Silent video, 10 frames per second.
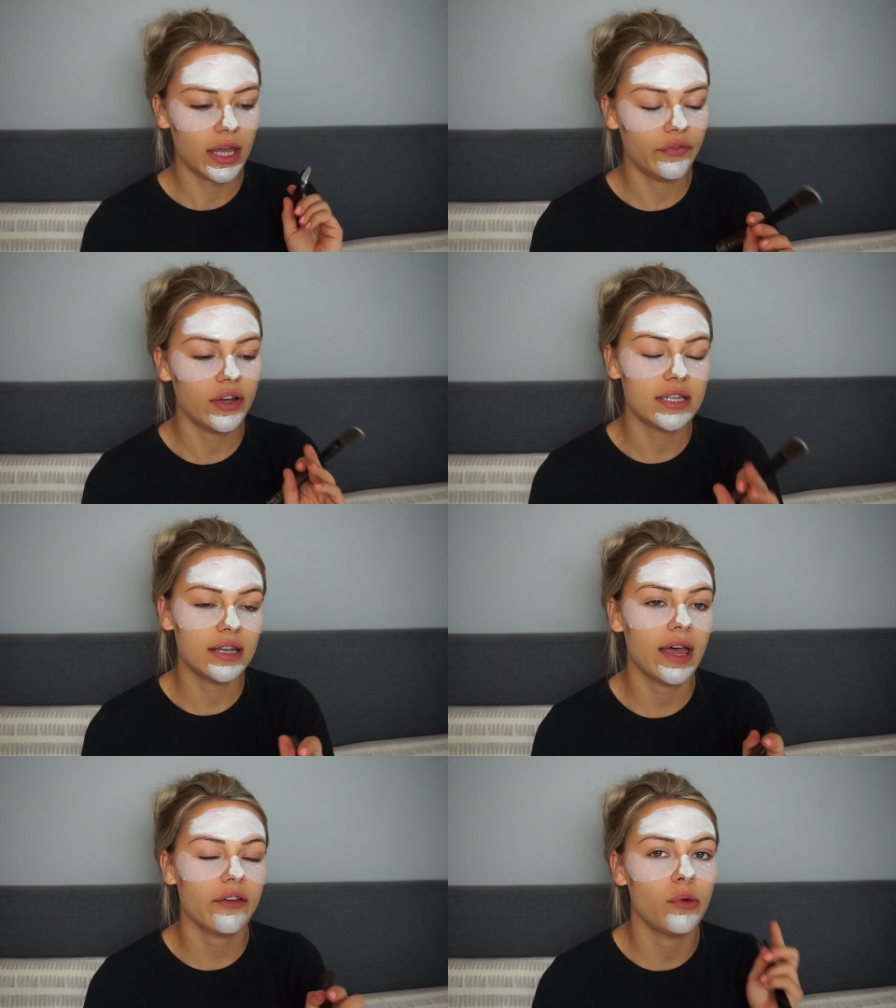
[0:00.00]
If I
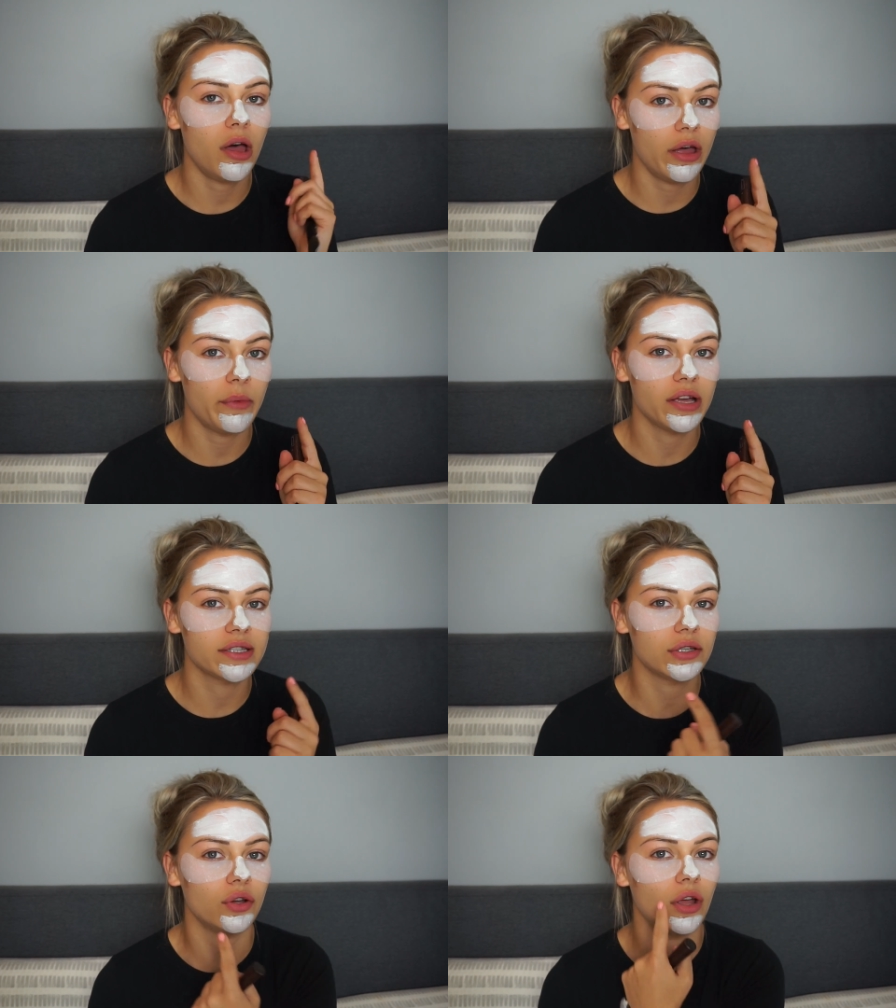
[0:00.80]
didn't have my eye
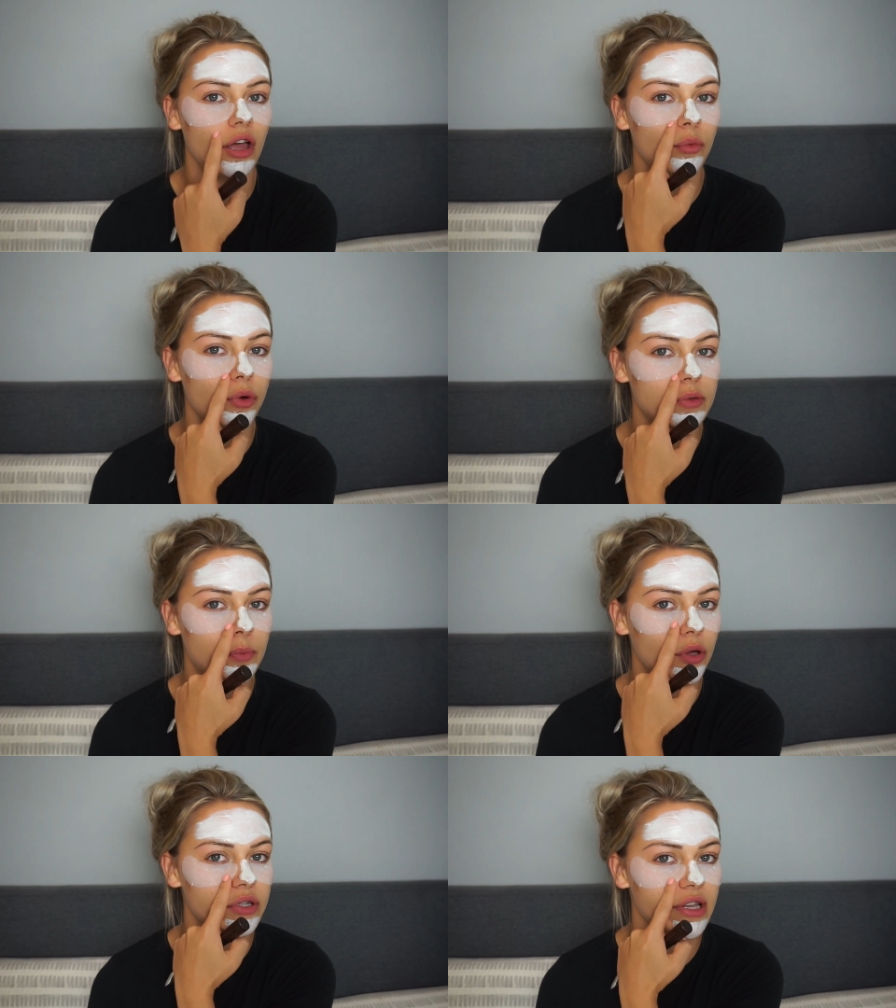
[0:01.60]
masks on, I would
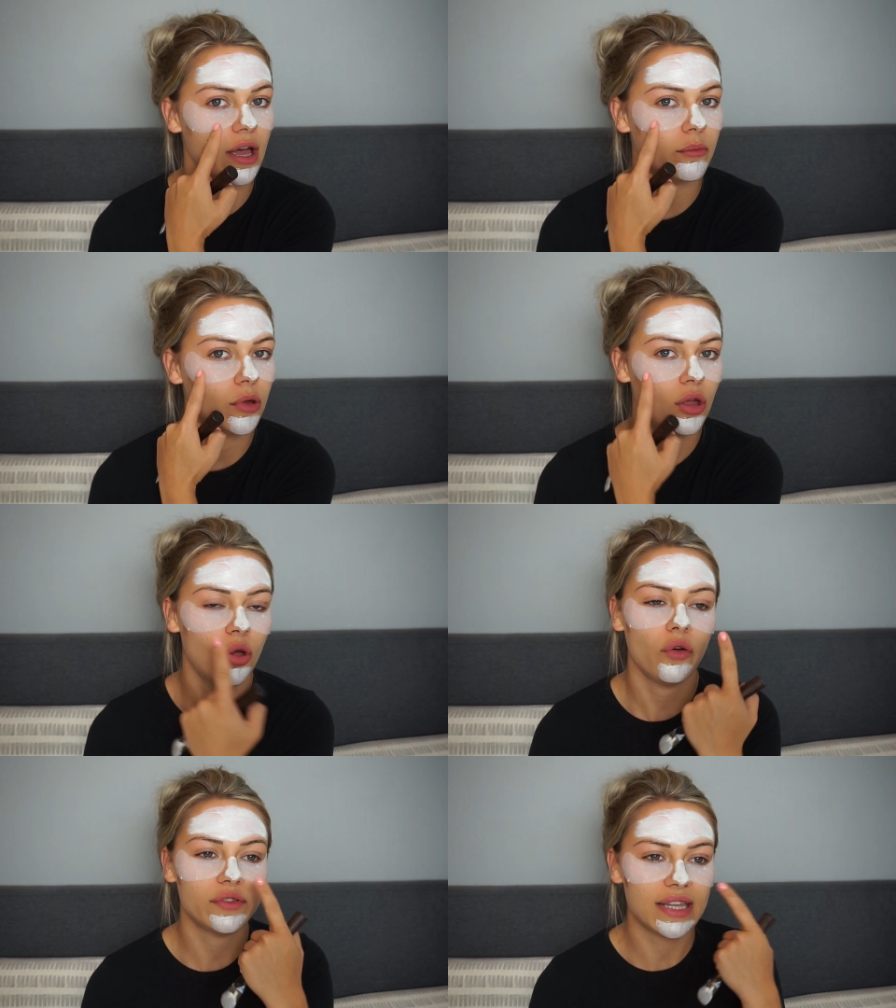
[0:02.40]
put some
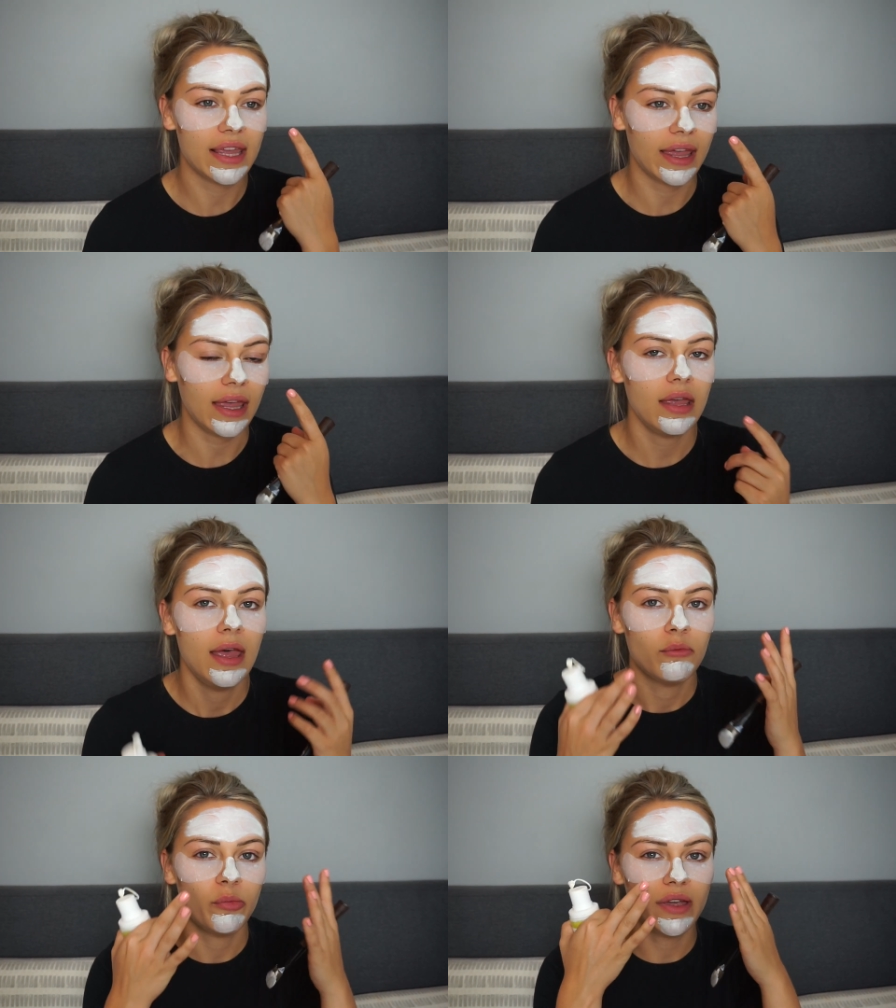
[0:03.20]
obviously here,
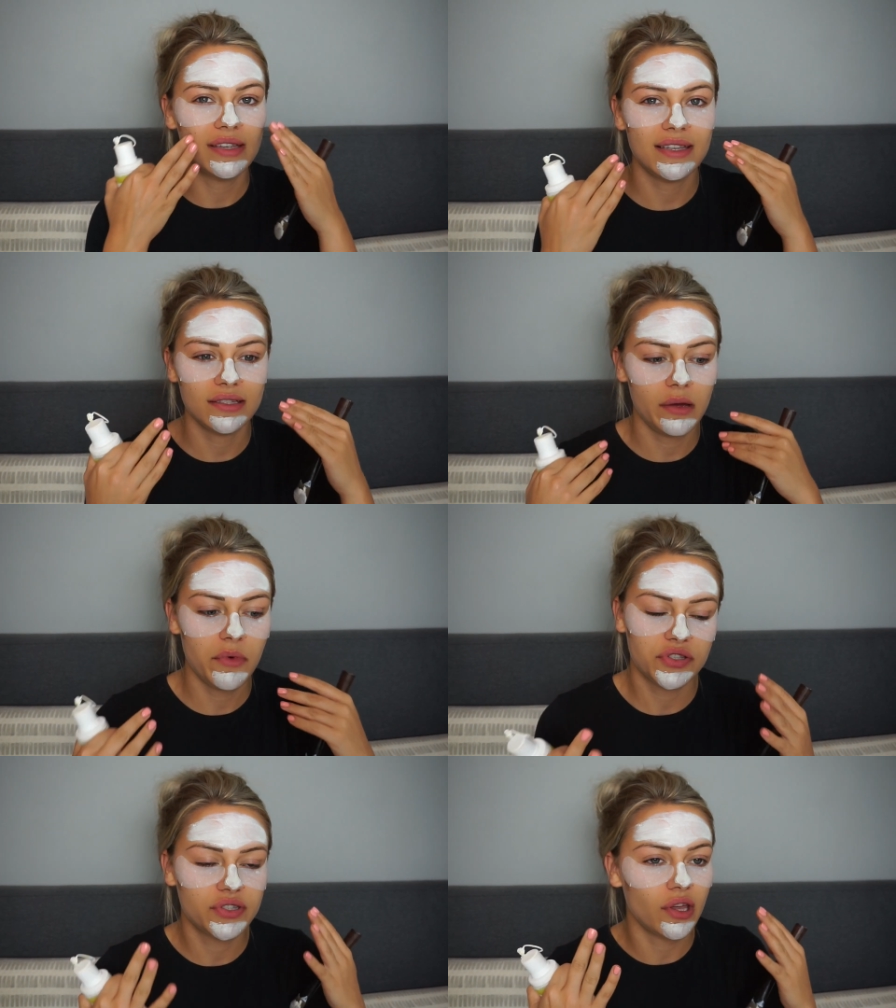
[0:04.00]
but because these eye
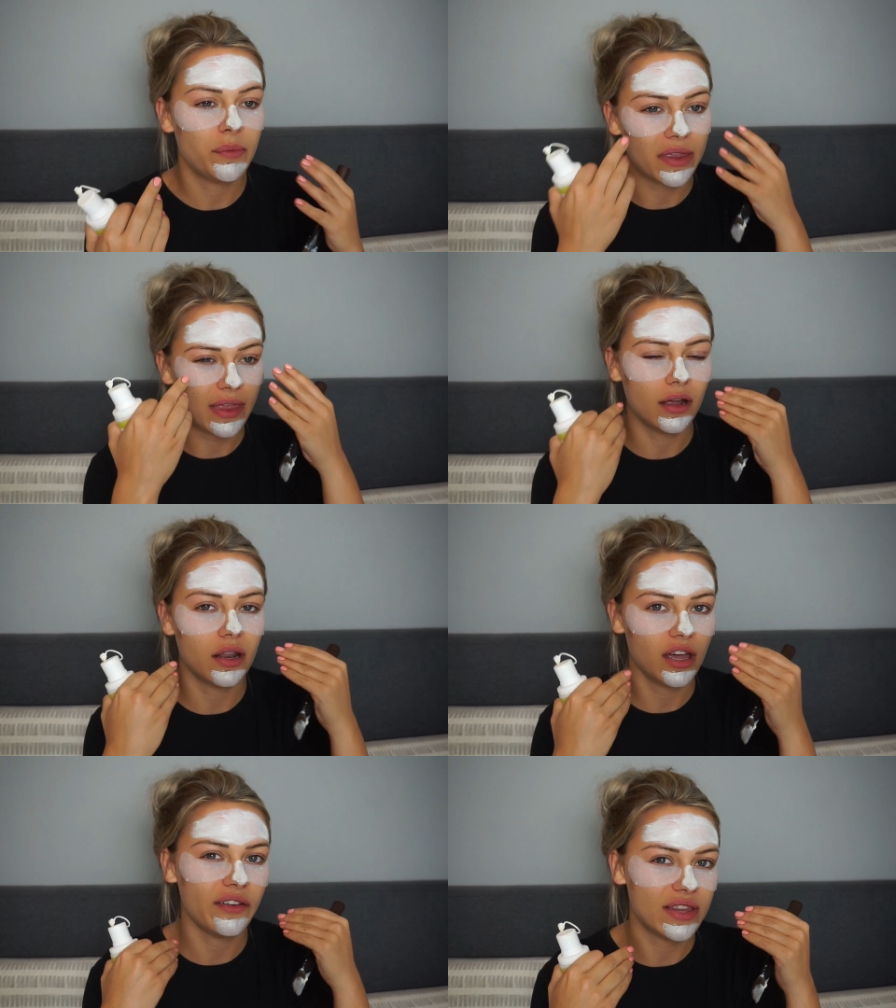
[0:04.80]
masks are so big, they kind
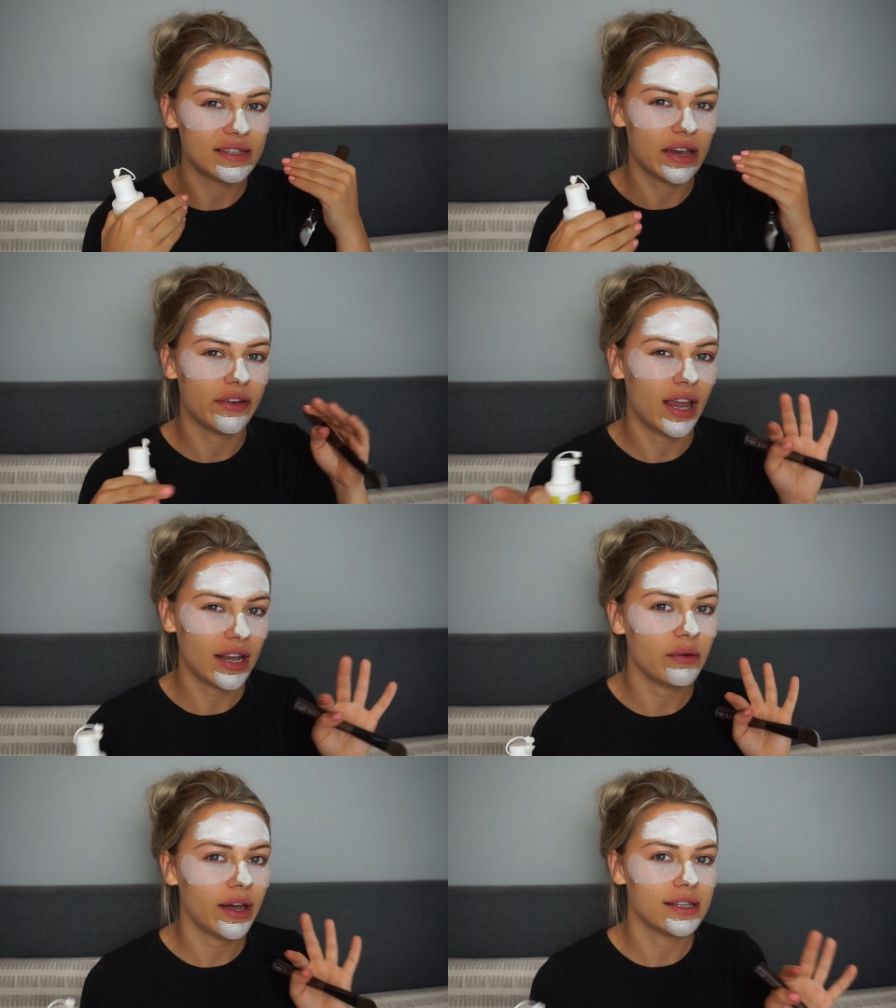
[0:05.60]
of cover this area
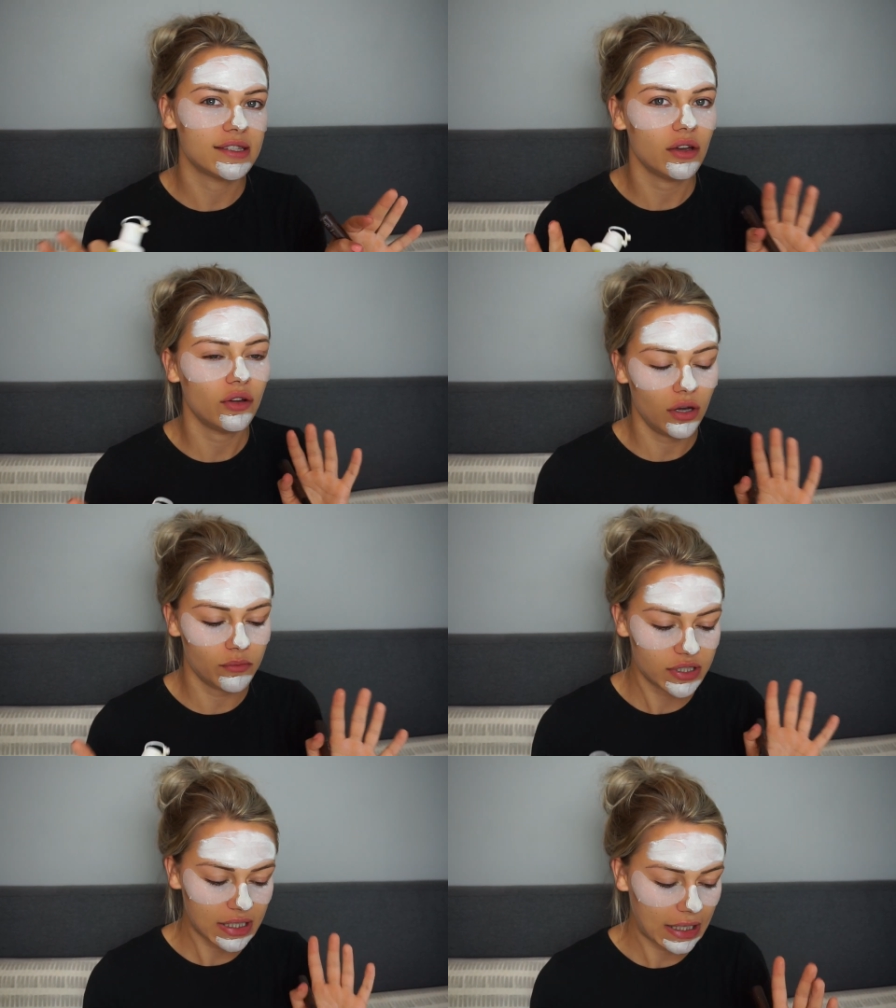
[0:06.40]
anyway, so
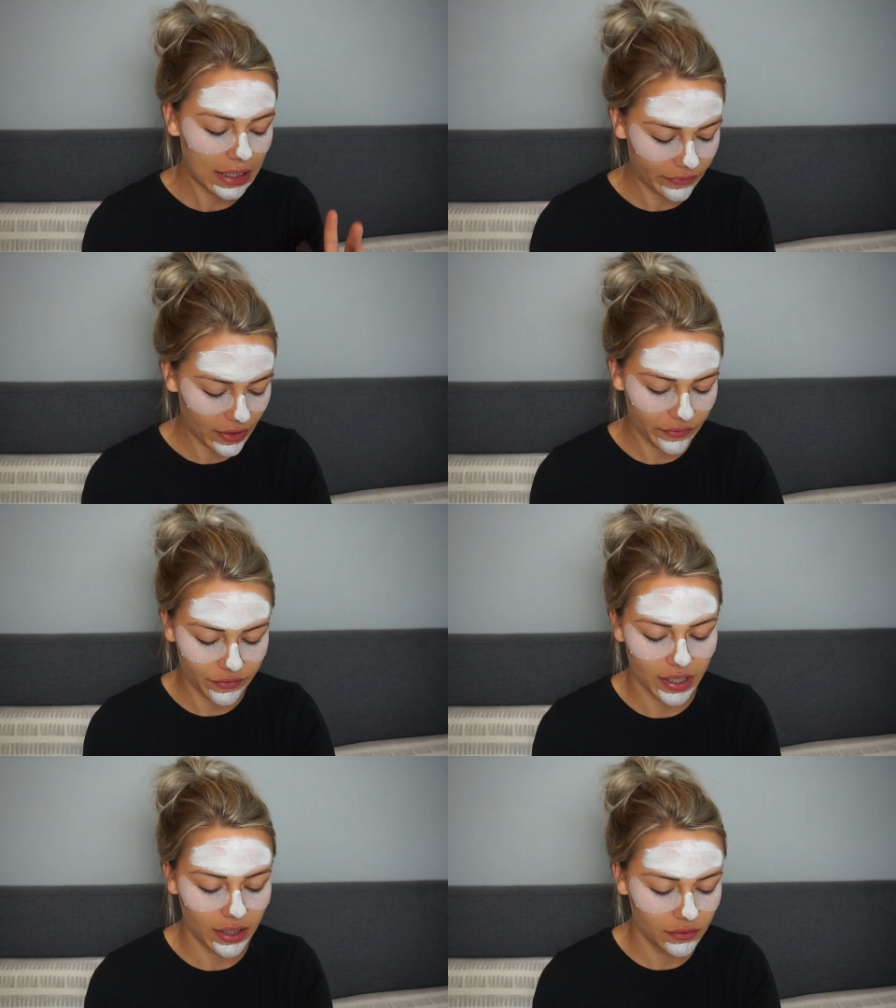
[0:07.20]
I'm just going to leave that
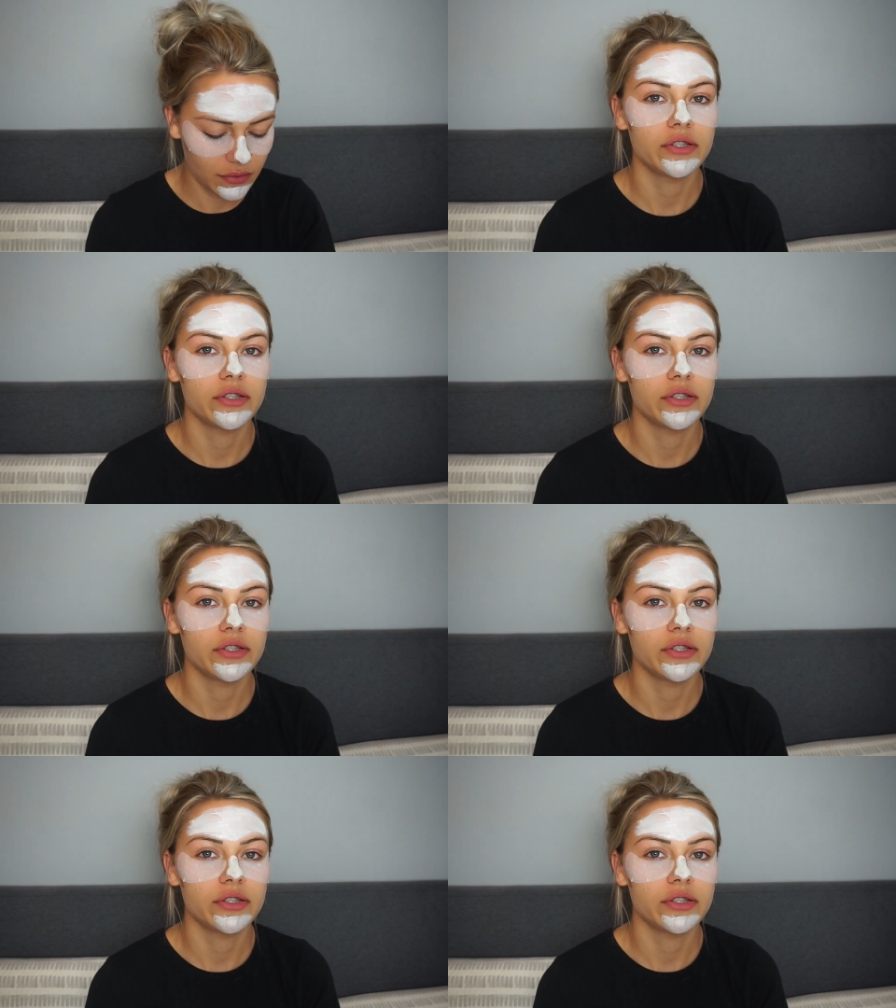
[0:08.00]
for now.